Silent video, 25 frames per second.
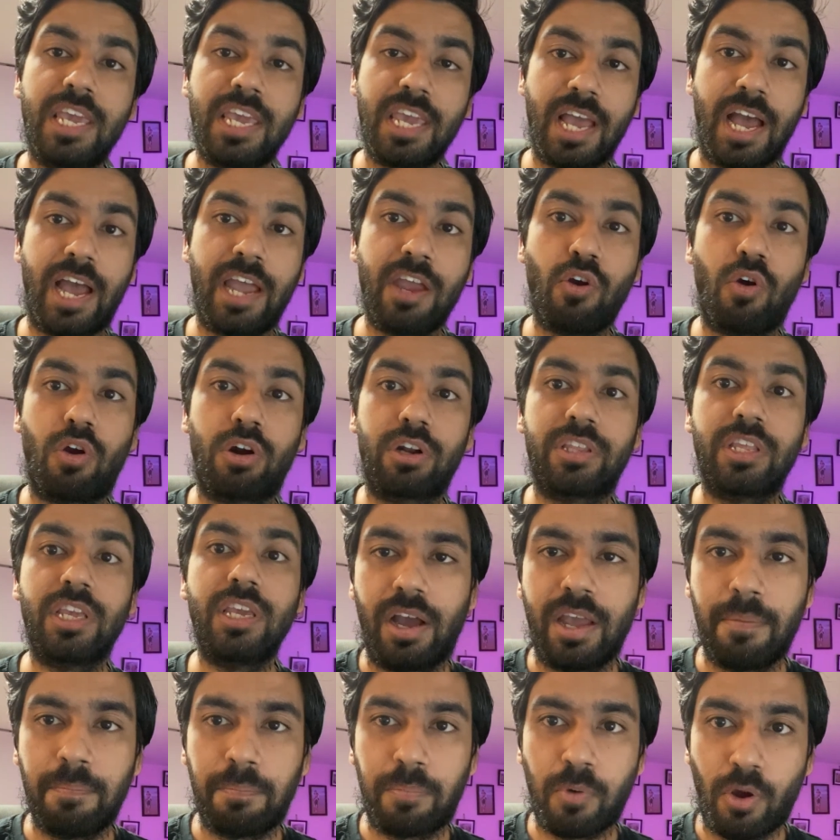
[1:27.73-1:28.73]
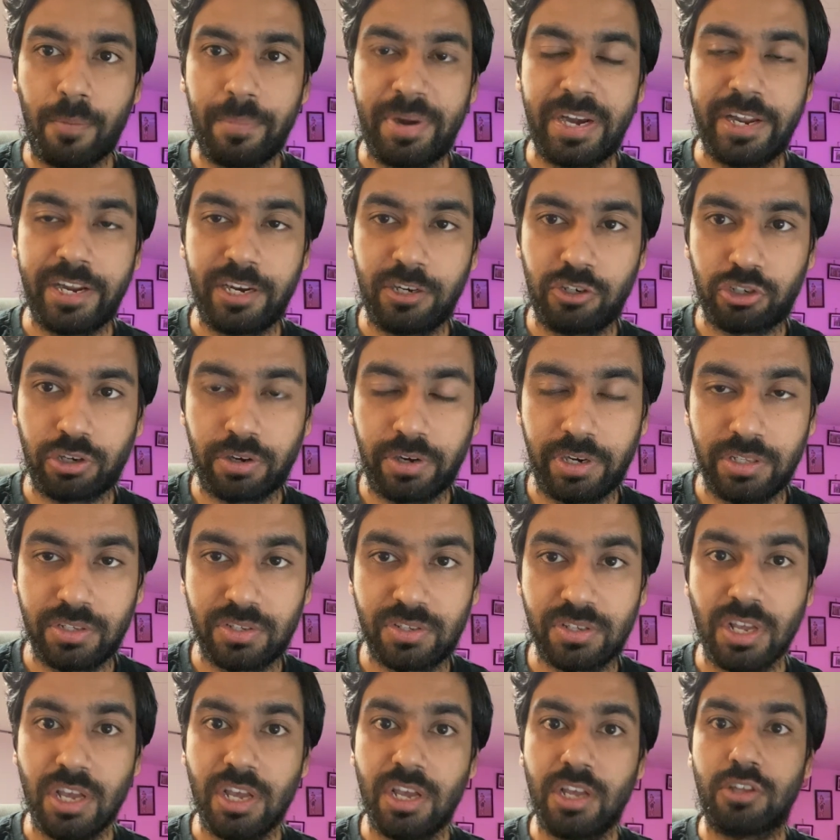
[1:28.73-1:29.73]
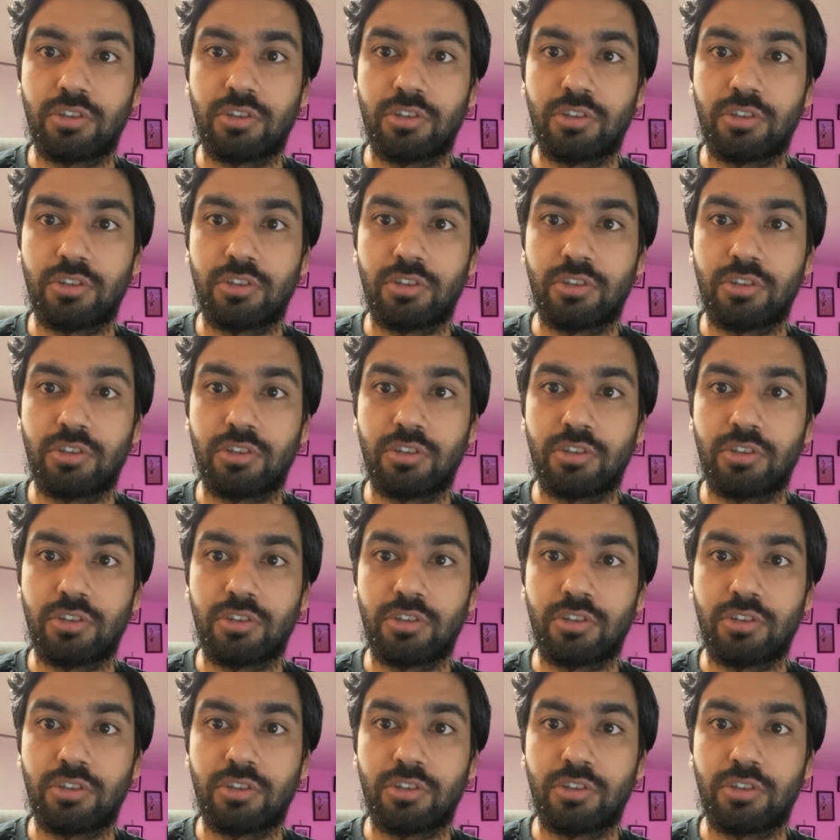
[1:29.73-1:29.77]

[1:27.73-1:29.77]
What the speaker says: EI or the employment insurance.